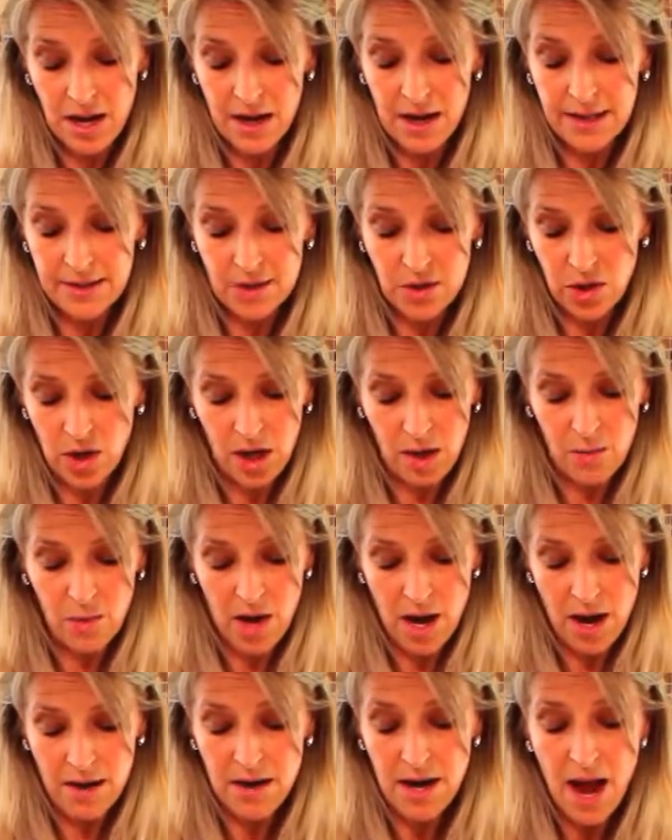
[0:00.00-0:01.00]
It's dark
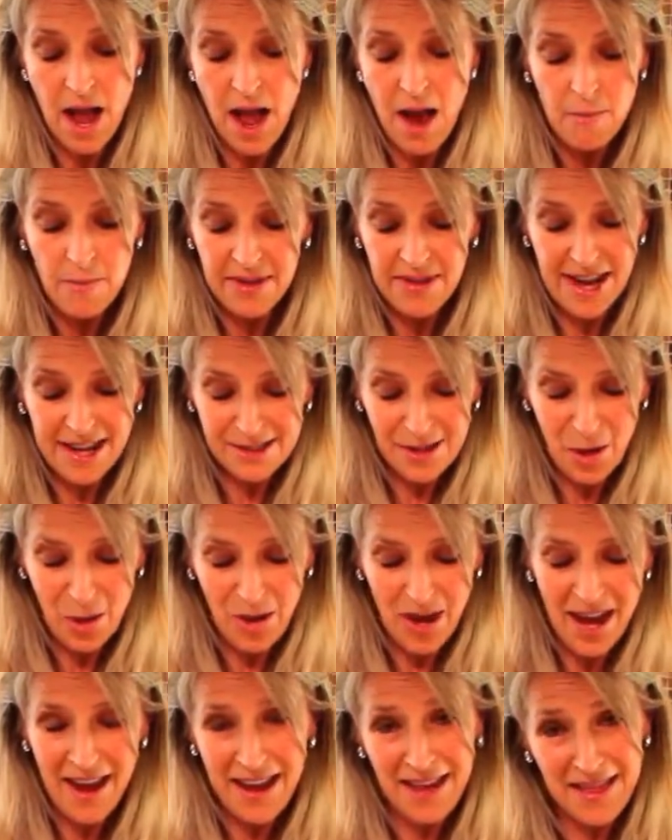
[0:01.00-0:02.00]
brown, but that's
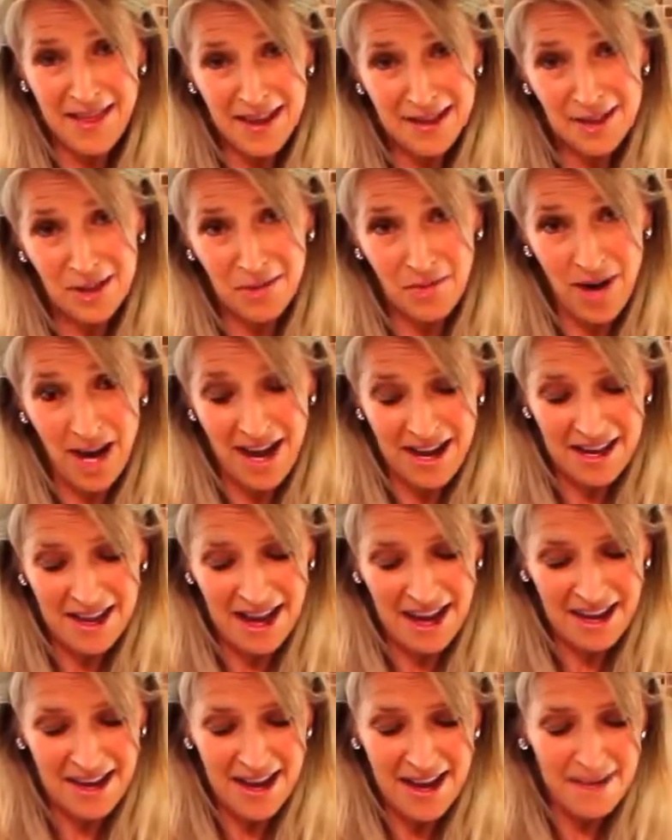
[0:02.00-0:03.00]
okay, that's the way I
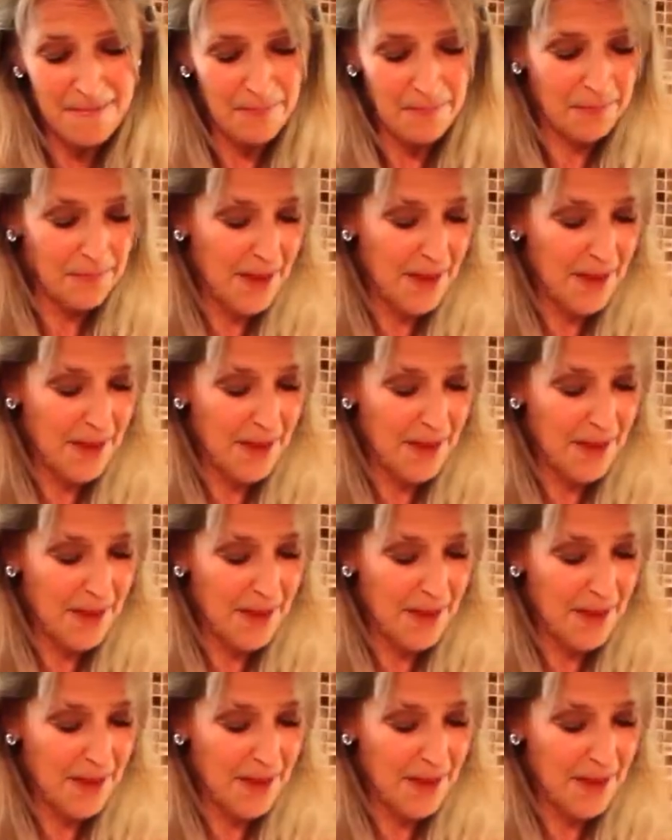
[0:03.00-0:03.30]
like it.